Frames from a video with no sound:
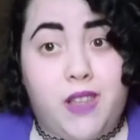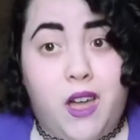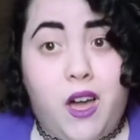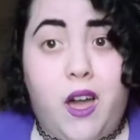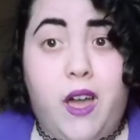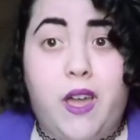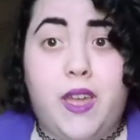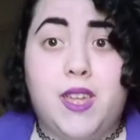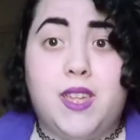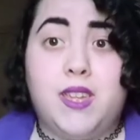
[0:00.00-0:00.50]

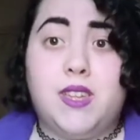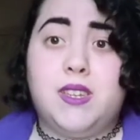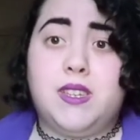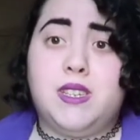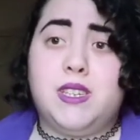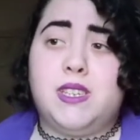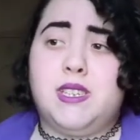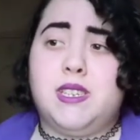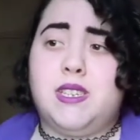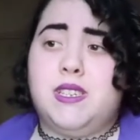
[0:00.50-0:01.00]
and it's
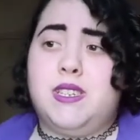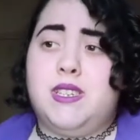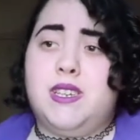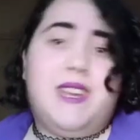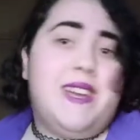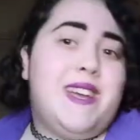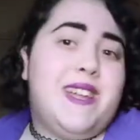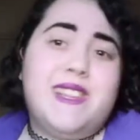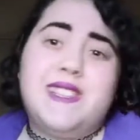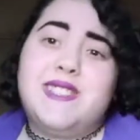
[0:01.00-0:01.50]
not
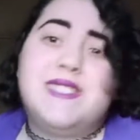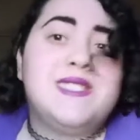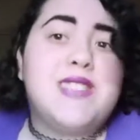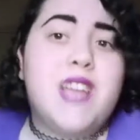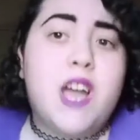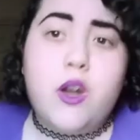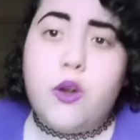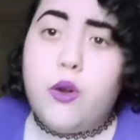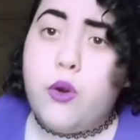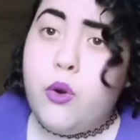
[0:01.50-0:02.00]
cool.
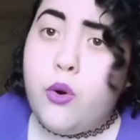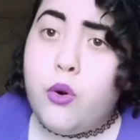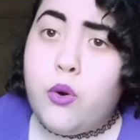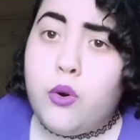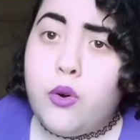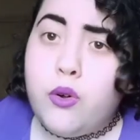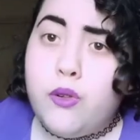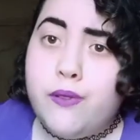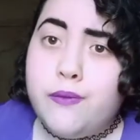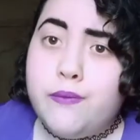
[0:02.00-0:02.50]
It's
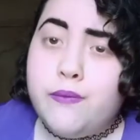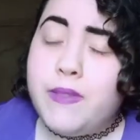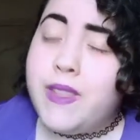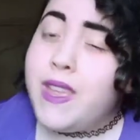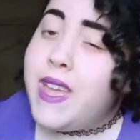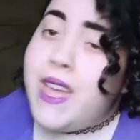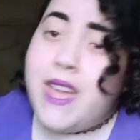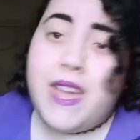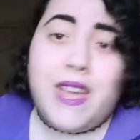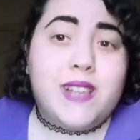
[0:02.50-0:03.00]
not
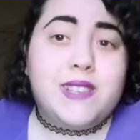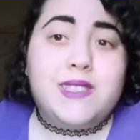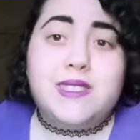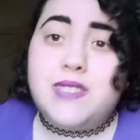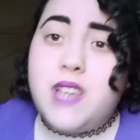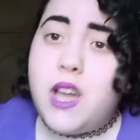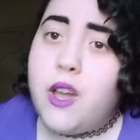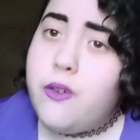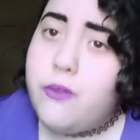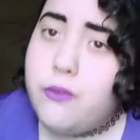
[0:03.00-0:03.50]
right.
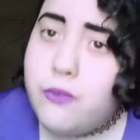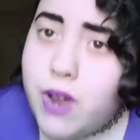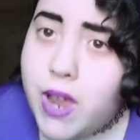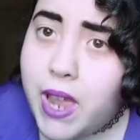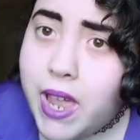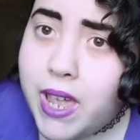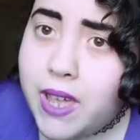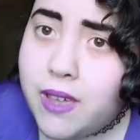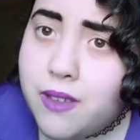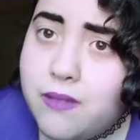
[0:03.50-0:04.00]
Like,
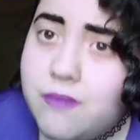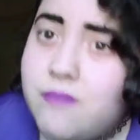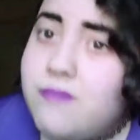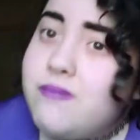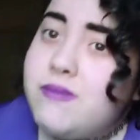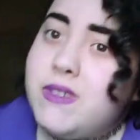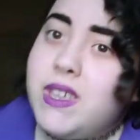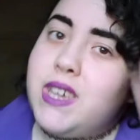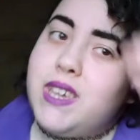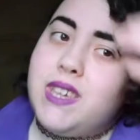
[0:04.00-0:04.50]

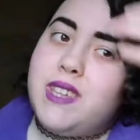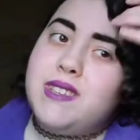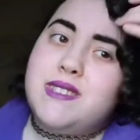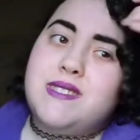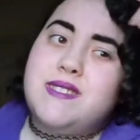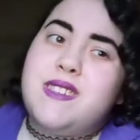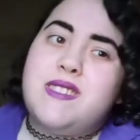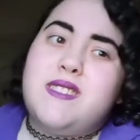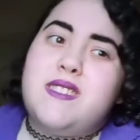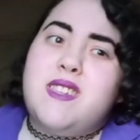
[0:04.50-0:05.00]
you
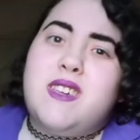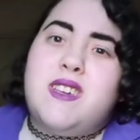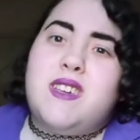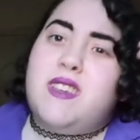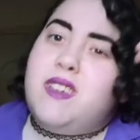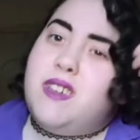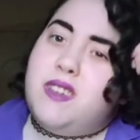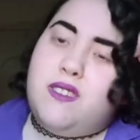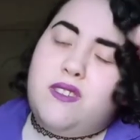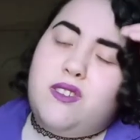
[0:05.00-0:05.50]
shouldn't do
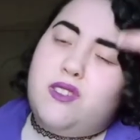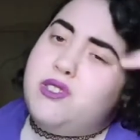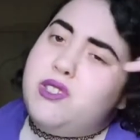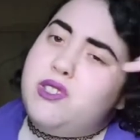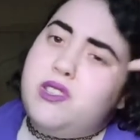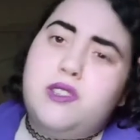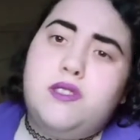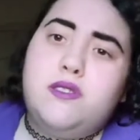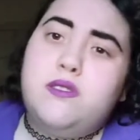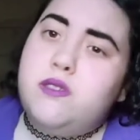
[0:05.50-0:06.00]
that.
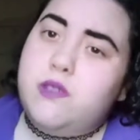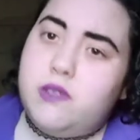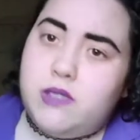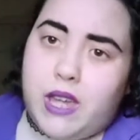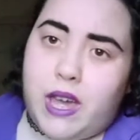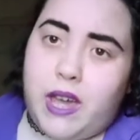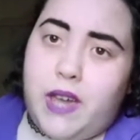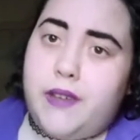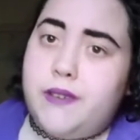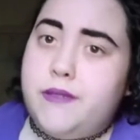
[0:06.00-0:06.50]
You know,
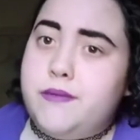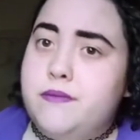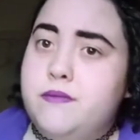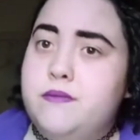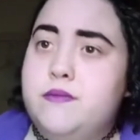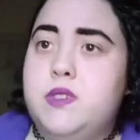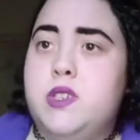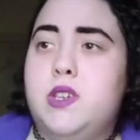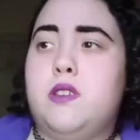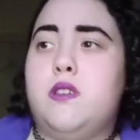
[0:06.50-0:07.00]
just because you
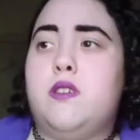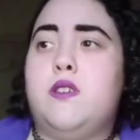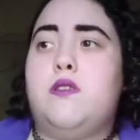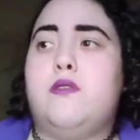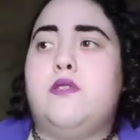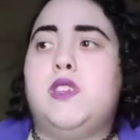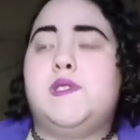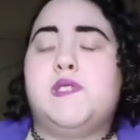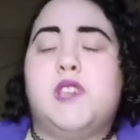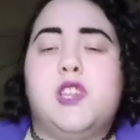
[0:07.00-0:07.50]
don't understand
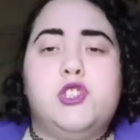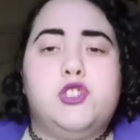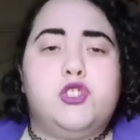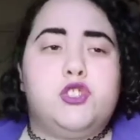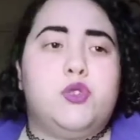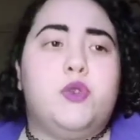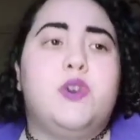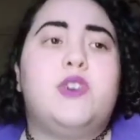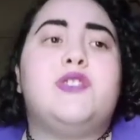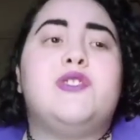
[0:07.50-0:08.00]
someone in
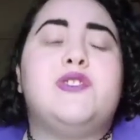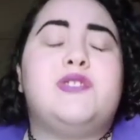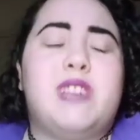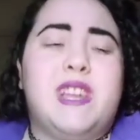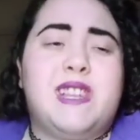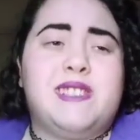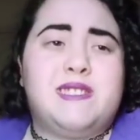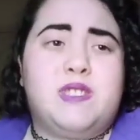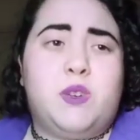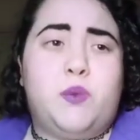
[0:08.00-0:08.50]
your
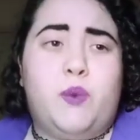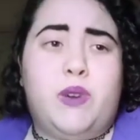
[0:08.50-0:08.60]
class,